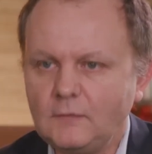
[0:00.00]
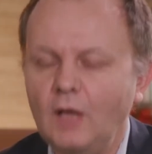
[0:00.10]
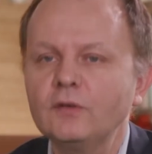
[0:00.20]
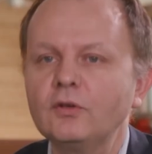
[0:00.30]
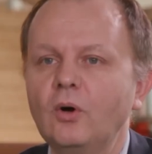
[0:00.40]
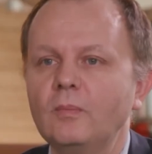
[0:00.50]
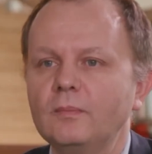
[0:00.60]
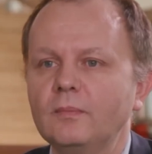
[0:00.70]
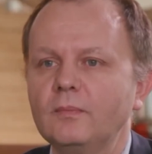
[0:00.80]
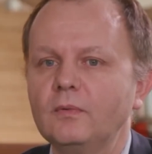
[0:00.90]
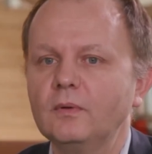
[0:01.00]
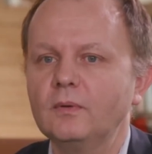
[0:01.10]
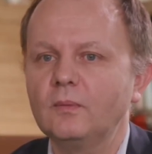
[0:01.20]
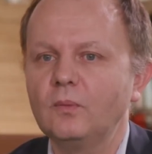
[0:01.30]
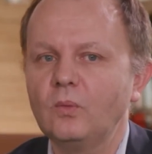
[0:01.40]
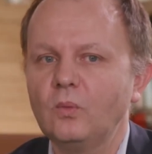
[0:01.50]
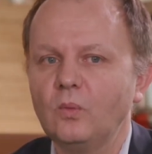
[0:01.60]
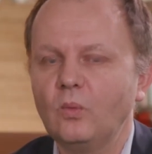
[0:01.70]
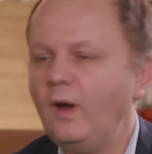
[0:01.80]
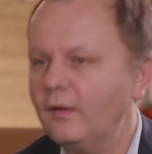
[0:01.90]
So,
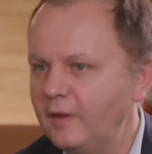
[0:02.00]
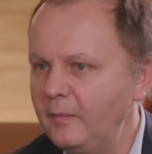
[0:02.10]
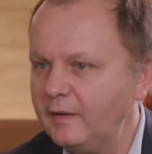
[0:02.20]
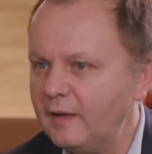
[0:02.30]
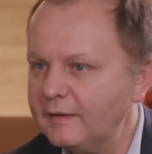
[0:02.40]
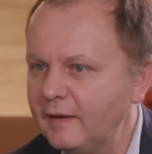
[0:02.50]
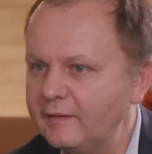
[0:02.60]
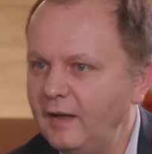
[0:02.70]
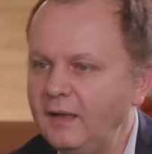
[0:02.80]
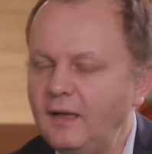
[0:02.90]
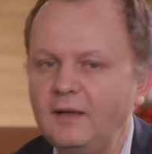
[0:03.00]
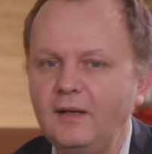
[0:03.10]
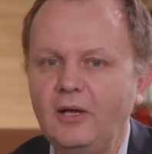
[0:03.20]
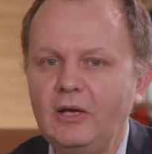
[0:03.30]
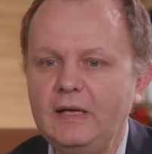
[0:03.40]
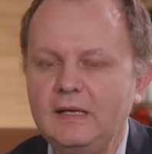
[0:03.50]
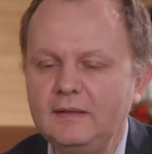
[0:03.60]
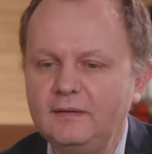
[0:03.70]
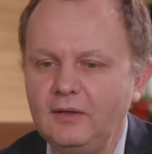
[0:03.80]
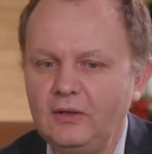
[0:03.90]
one of them, as I said,
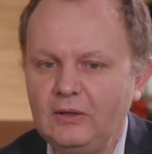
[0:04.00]
is